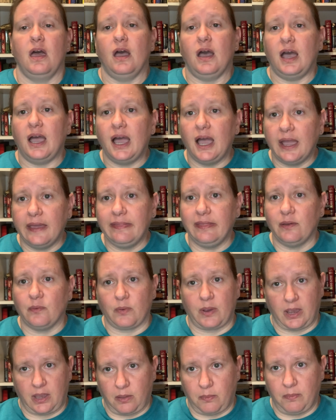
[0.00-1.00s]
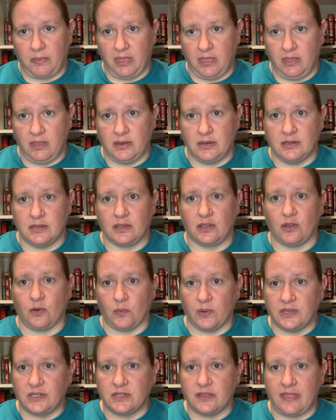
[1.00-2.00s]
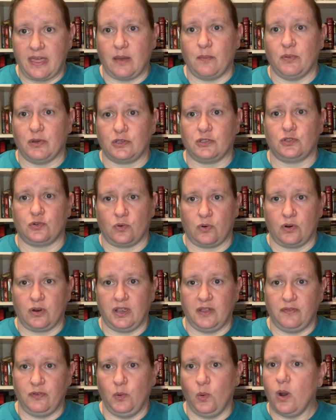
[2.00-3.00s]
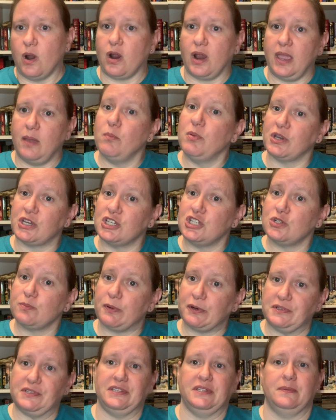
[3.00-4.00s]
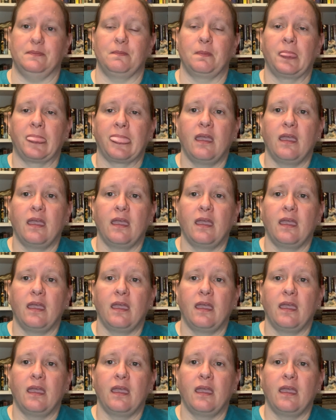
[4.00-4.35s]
I highly recommend going to that bookstore if you are a bookish person,